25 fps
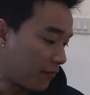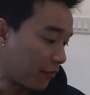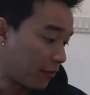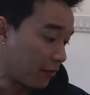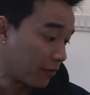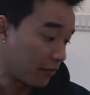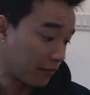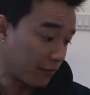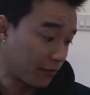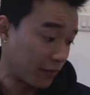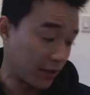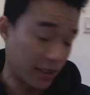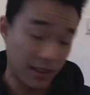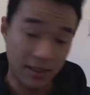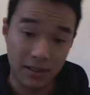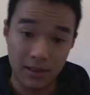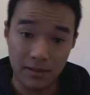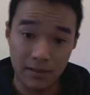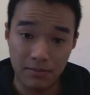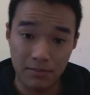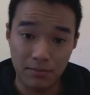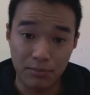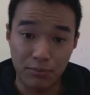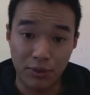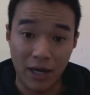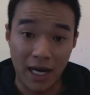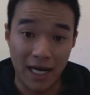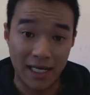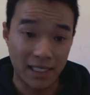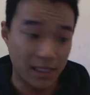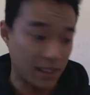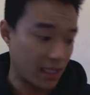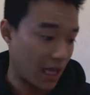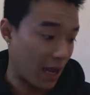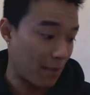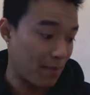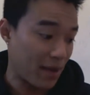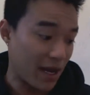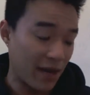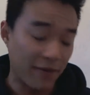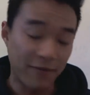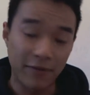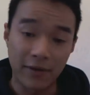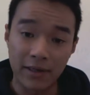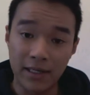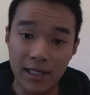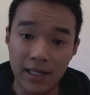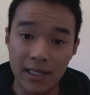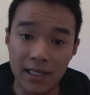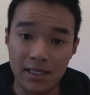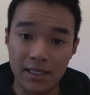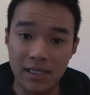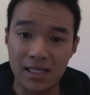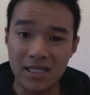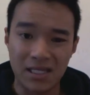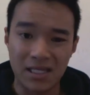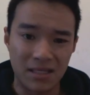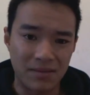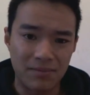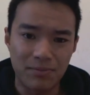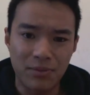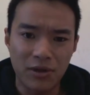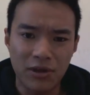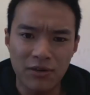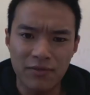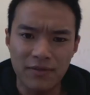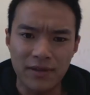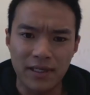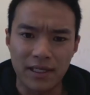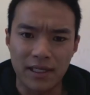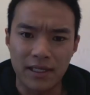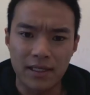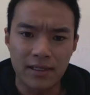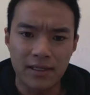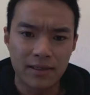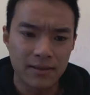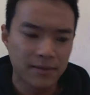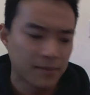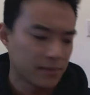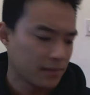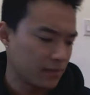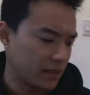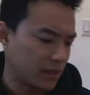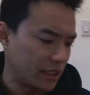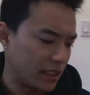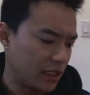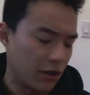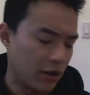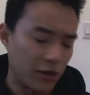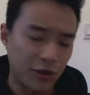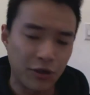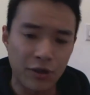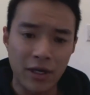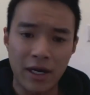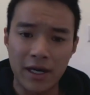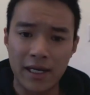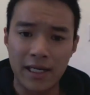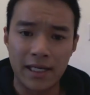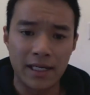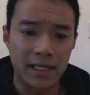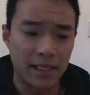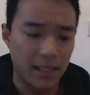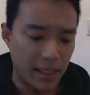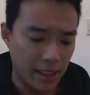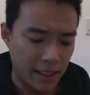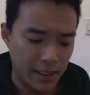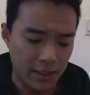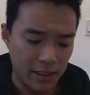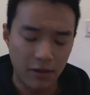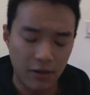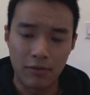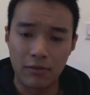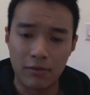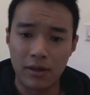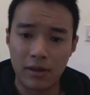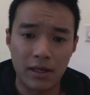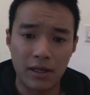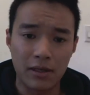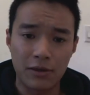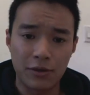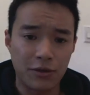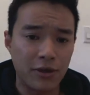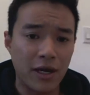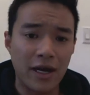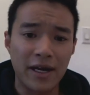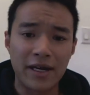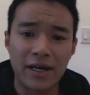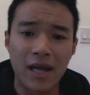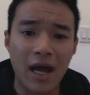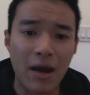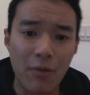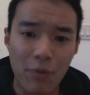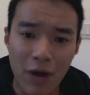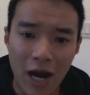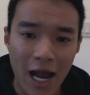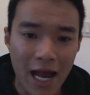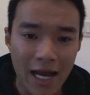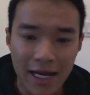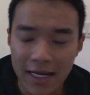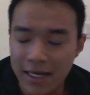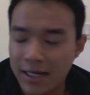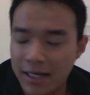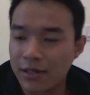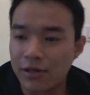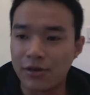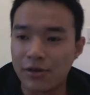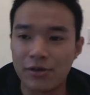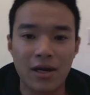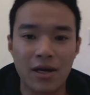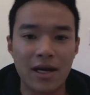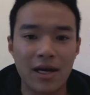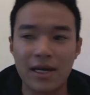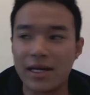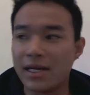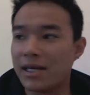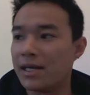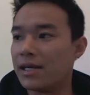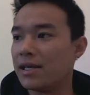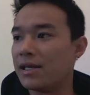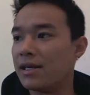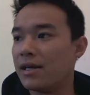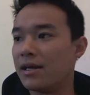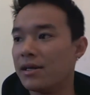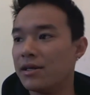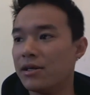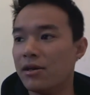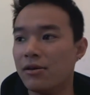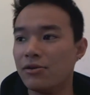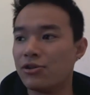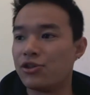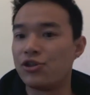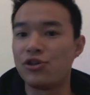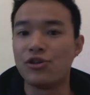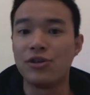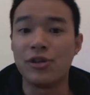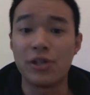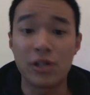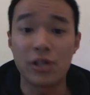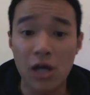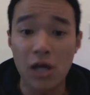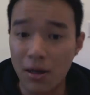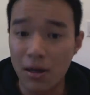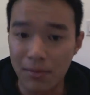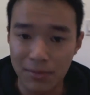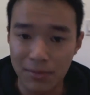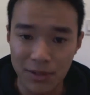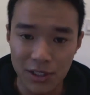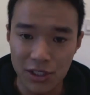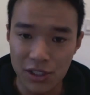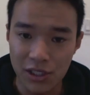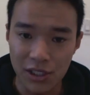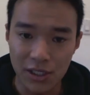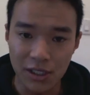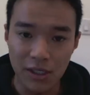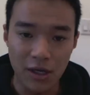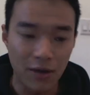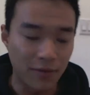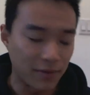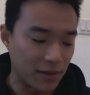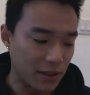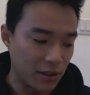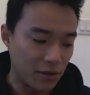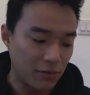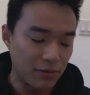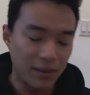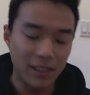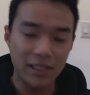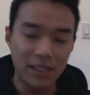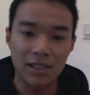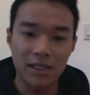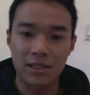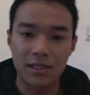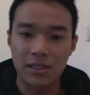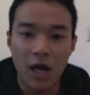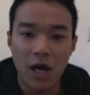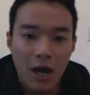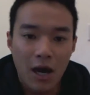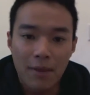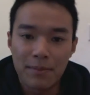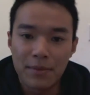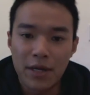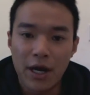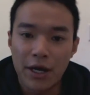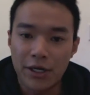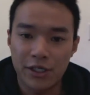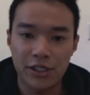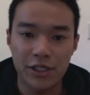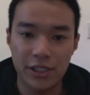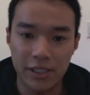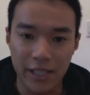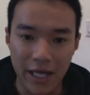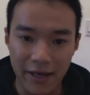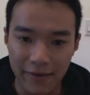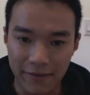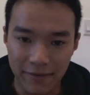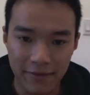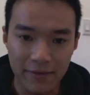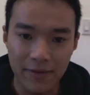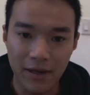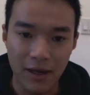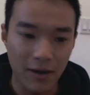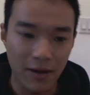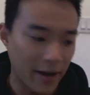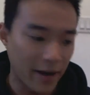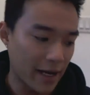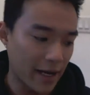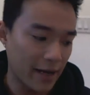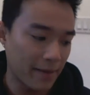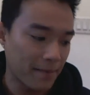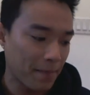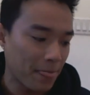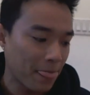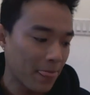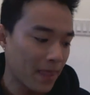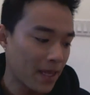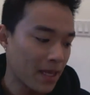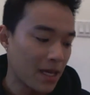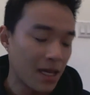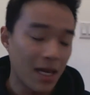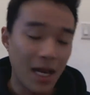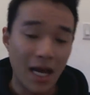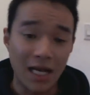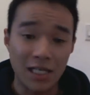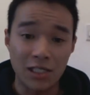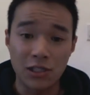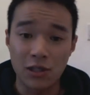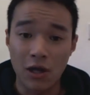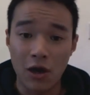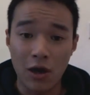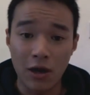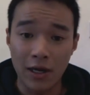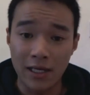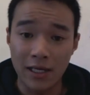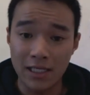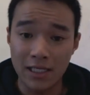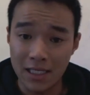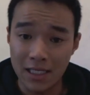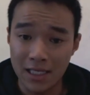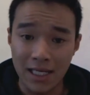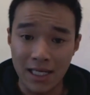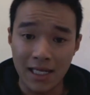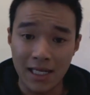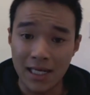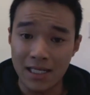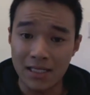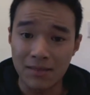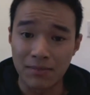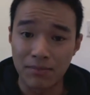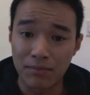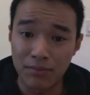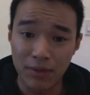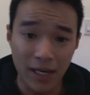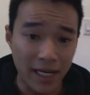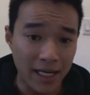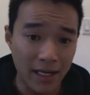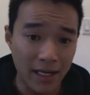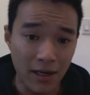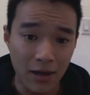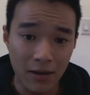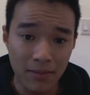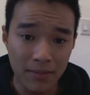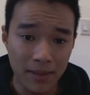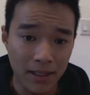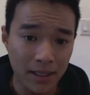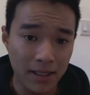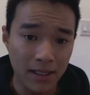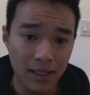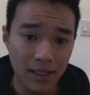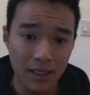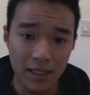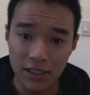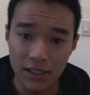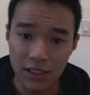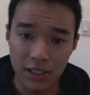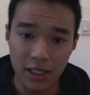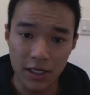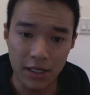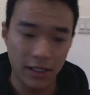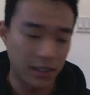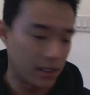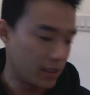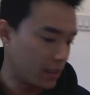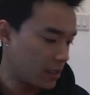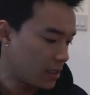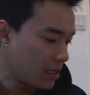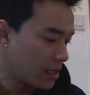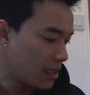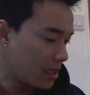For this price I pay for this is perfect. You know, you're not in Iraq, you're not in no shooting competition. No, you don't need the top notch stuff. All right, as long as this thing doesn't break on me, it's good.